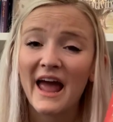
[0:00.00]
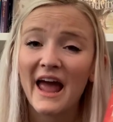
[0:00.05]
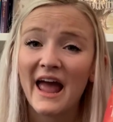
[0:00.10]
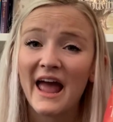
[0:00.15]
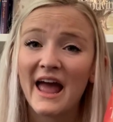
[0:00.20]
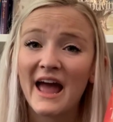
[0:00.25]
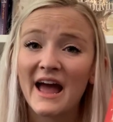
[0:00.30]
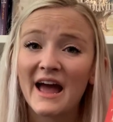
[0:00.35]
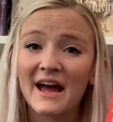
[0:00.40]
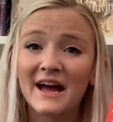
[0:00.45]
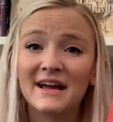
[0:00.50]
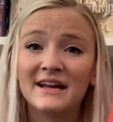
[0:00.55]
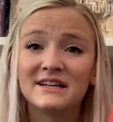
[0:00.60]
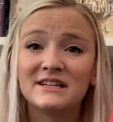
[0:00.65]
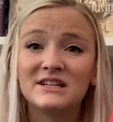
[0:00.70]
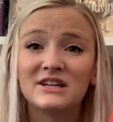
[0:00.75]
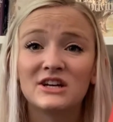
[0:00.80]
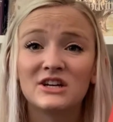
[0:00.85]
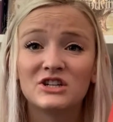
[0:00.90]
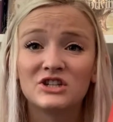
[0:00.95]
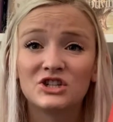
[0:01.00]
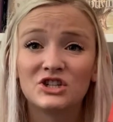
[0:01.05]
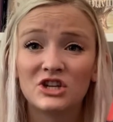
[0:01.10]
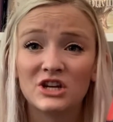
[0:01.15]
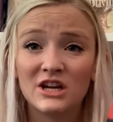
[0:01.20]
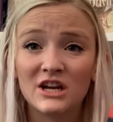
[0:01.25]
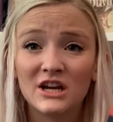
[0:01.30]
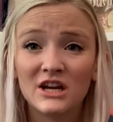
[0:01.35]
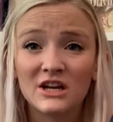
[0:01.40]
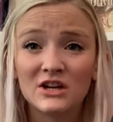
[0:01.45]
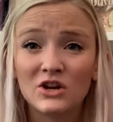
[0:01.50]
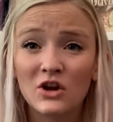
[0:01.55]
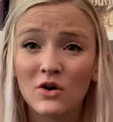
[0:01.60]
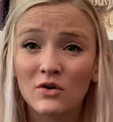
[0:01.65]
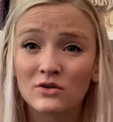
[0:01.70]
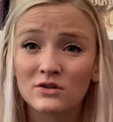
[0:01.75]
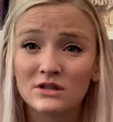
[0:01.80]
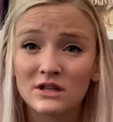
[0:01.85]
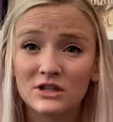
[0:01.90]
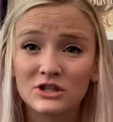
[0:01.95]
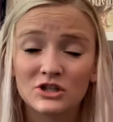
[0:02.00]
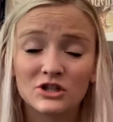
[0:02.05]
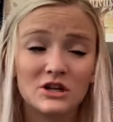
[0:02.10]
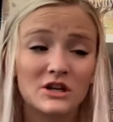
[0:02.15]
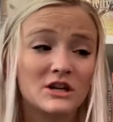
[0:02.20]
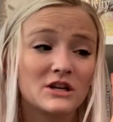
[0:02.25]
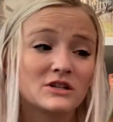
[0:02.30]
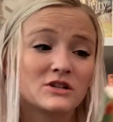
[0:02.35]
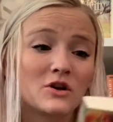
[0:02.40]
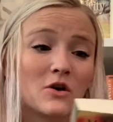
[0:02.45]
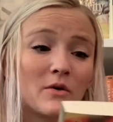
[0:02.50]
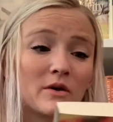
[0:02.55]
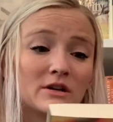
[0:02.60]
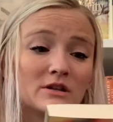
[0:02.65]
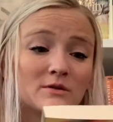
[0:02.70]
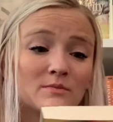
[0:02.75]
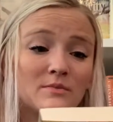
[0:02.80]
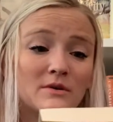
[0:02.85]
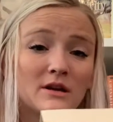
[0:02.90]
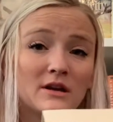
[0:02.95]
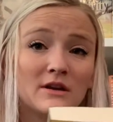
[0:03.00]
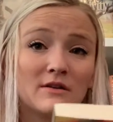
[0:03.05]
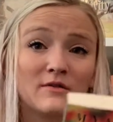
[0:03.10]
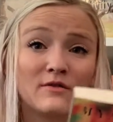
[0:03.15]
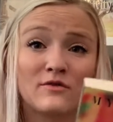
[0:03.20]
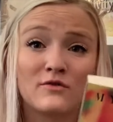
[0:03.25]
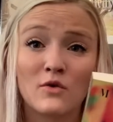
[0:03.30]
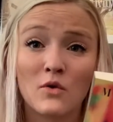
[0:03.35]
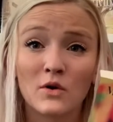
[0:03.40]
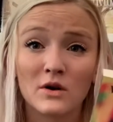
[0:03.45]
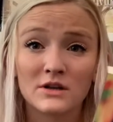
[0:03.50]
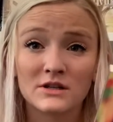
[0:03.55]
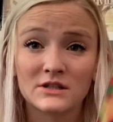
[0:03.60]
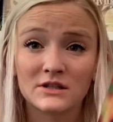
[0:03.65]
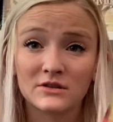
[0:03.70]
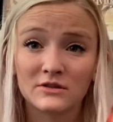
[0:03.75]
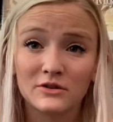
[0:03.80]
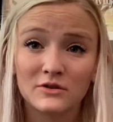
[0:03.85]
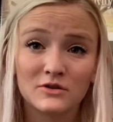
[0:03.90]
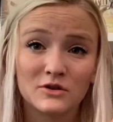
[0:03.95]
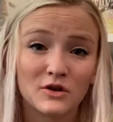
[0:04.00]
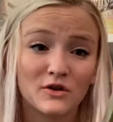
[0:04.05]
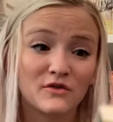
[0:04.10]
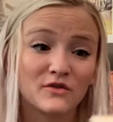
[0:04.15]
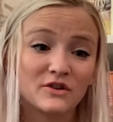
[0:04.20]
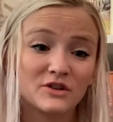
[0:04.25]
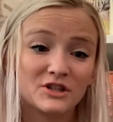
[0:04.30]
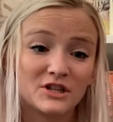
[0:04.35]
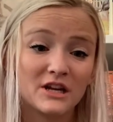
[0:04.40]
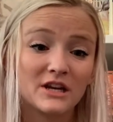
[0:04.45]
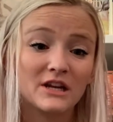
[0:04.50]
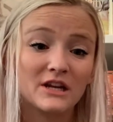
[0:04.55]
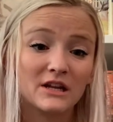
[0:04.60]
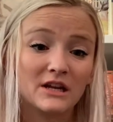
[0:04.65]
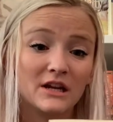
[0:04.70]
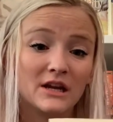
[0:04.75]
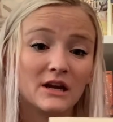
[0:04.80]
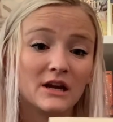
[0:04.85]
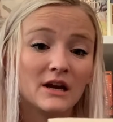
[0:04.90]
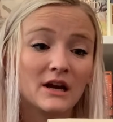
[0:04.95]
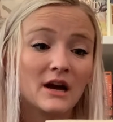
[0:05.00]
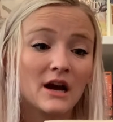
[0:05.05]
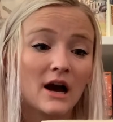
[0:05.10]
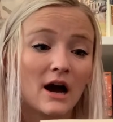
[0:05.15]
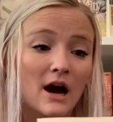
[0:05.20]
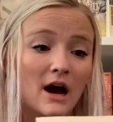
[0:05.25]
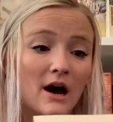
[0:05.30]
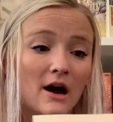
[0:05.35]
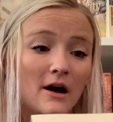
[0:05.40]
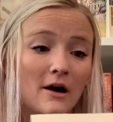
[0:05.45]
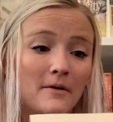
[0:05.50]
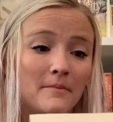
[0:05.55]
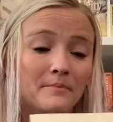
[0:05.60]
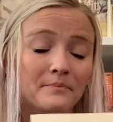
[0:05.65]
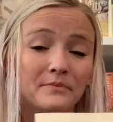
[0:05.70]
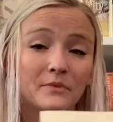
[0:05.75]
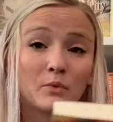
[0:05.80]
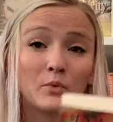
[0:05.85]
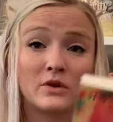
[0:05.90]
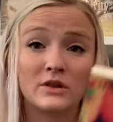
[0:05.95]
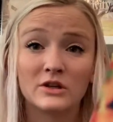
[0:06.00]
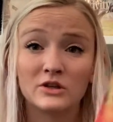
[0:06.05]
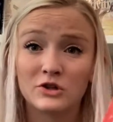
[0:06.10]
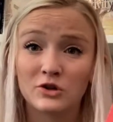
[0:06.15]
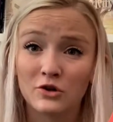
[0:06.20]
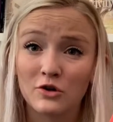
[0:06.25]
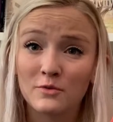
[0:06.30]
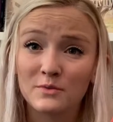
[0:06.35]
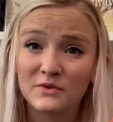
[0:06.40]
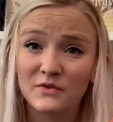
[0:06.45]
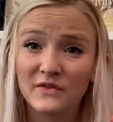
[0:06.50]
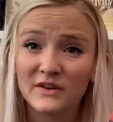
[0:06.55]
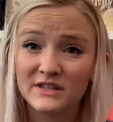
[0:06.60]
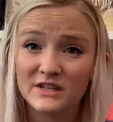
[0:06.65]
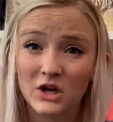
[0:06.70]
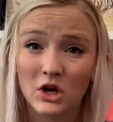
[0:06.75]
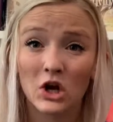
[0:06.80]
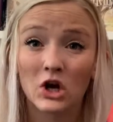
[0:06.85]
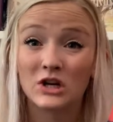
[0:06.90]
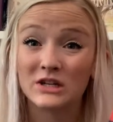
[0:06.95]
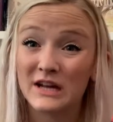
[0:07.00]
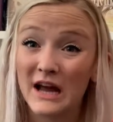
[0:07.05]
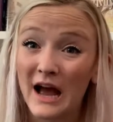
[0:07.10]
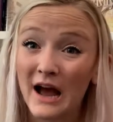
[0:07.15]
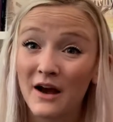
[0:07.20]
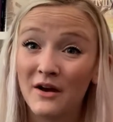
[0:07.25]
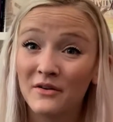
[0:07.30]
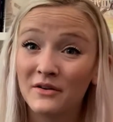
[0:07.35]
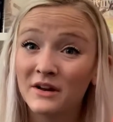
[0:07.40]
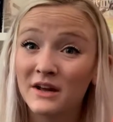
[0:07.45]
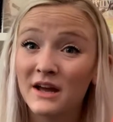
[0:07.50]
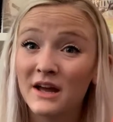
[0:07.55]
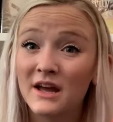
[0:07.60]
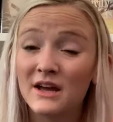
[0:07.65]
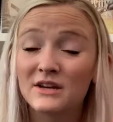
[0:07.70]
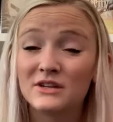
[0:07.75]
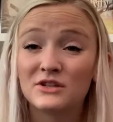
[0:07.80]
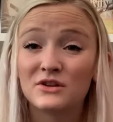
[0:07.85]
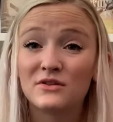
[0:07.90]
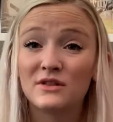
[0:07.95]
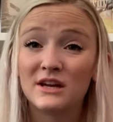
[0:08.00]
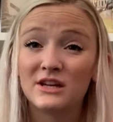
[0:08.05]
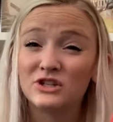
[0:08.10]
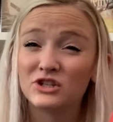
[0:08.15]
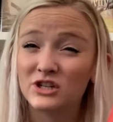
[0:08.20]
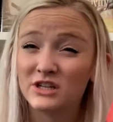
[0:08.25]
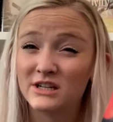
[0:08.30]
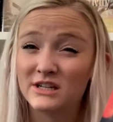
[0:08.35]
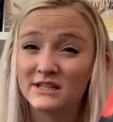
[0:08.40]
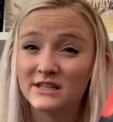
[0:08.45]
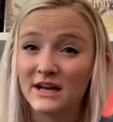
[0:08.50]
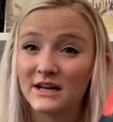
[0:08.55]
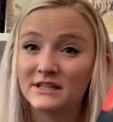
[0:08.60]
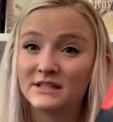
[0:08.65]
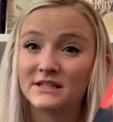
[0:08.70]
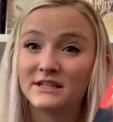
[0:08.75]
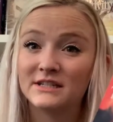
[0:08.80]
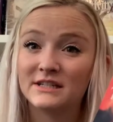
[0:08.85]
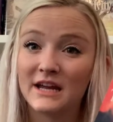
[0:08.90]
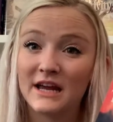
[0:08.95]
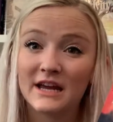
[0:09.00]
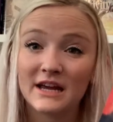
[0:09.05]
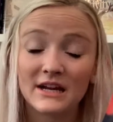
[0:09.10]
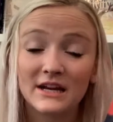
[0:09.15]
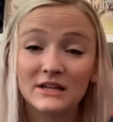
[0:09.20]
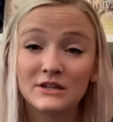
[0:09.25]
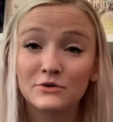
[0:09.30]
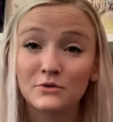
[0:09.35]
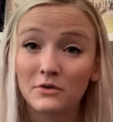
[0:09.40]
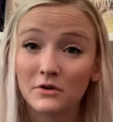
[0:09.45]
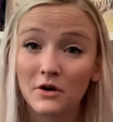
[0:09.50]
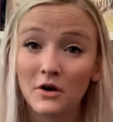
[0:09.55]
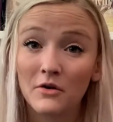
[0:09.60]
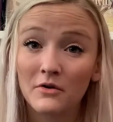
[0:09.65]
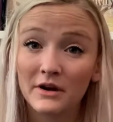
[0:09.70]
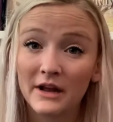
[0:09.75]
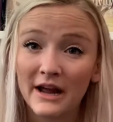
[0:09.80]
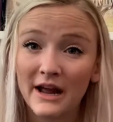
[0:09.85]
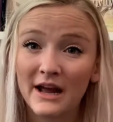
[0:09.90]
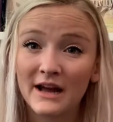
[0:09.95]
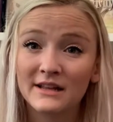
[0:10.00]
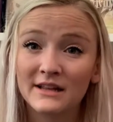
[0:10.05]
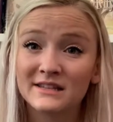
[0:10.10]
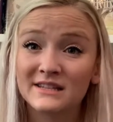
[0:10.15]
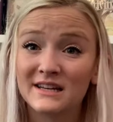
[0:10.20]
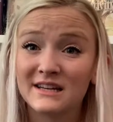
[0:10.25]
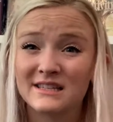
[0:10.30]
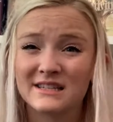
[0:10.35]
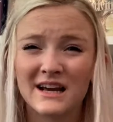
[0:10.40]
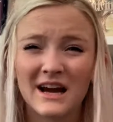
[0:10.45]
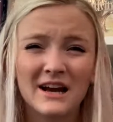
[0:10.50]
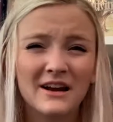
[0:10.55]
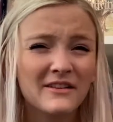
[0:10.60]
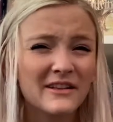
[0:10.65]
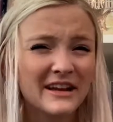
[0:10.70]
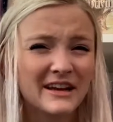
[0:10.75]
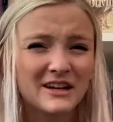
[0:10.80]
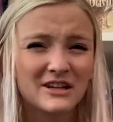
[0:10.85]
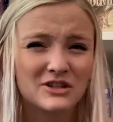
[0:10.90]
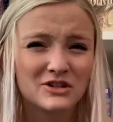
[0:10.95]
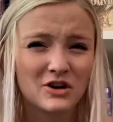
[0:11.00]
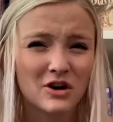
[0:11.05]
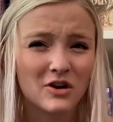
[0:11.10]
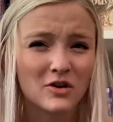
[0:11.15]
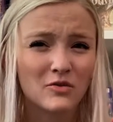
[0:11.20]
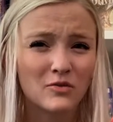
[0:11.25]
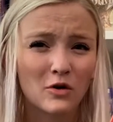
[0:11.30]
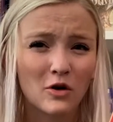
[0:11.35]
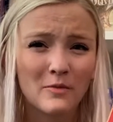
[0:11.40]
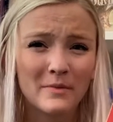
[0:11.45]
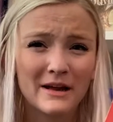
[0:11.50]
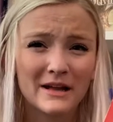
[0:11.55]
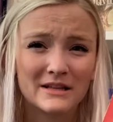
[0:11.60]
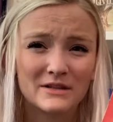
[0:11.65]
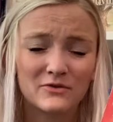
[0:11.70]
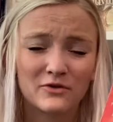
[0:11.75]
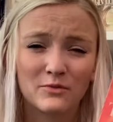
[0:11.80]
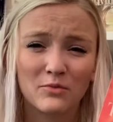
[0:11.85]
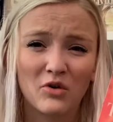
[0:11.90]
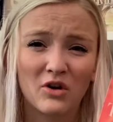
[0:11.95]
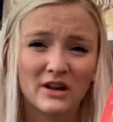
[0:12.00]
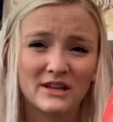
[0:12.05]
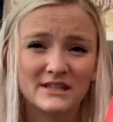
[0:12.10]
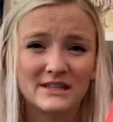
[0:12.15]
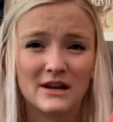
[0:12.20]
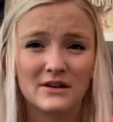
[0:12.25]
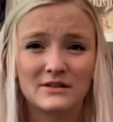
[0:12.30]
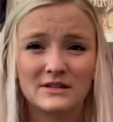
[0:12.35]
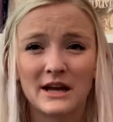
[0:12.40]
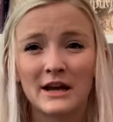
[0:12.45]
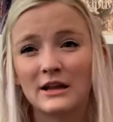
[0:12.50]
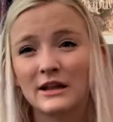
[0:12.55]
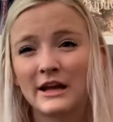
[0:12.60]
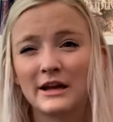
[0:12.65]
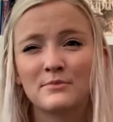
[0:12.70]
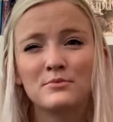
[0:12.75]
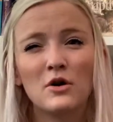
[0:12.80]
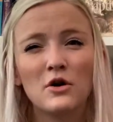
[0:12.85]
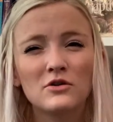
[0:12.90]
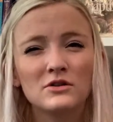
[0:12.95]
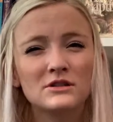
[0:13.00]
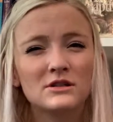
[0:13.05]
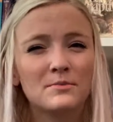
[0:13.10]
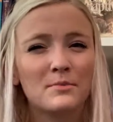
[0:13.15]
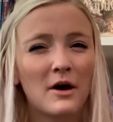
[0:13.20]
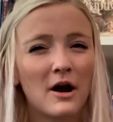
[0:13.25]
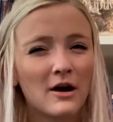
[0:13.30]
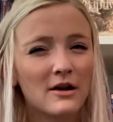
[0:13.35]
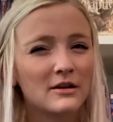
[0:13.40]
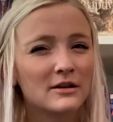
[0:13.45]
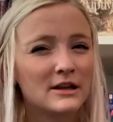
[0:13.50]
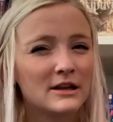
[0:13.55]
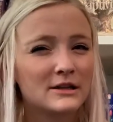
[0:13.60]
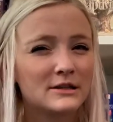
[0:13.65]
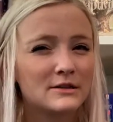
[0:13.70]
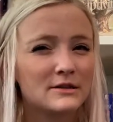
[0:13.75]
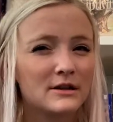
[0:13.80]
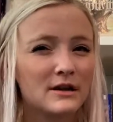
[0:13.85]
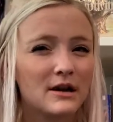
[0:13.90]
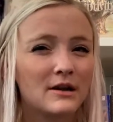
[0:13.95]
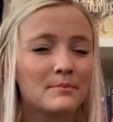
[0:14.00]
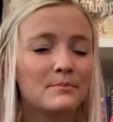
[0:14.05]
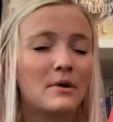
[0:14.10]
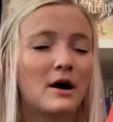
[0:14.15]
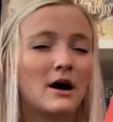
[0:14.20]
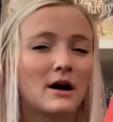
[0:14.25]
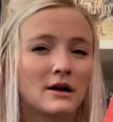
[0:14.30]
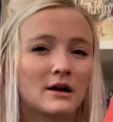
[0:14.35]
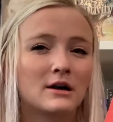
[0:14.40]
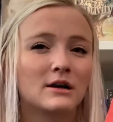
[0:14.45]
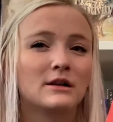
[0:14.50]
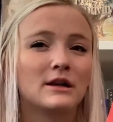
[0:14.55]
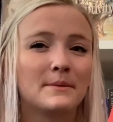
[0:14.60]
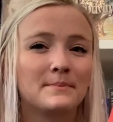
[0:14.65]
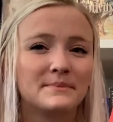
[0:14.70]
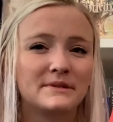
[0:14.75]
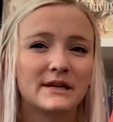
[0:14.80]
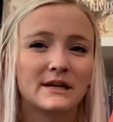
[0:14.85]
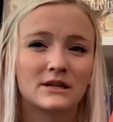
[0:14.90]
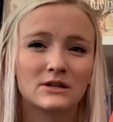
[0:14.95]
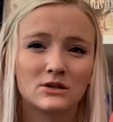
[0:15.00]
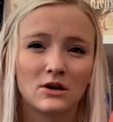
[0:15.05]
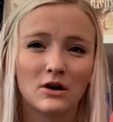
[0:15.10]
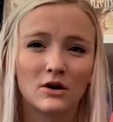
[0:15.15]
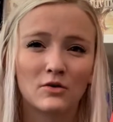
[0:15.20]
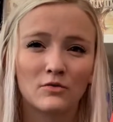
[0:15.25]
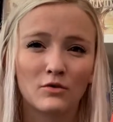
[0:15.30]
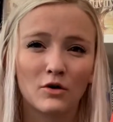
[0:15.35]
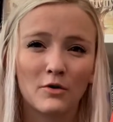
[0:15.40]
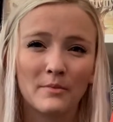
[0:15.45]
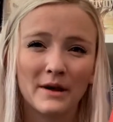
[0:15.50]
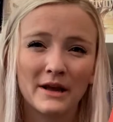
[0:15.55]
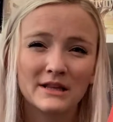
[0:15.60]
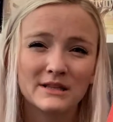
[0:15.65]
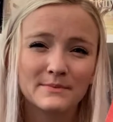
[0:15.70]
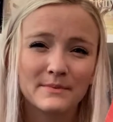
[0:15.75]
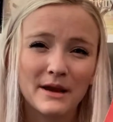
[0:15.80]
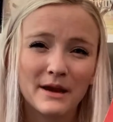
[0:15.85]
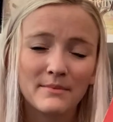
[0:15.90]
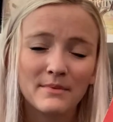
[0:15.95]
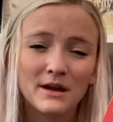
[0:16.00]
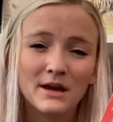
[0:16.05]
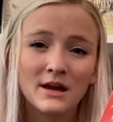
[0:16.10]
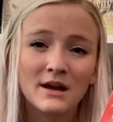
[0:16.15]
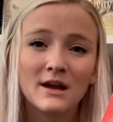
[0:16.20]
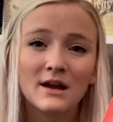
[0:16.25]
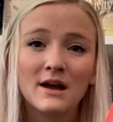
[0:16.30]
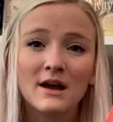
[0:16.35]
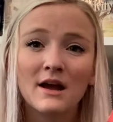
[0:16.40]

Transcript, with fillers: and she knows that she is going to be forced to lose her virginity when the troops visit her town. So then she decides to take it into her own hands. It's kind of like a dark romance from what it sounds like post-apocalyptic dark romance maybe.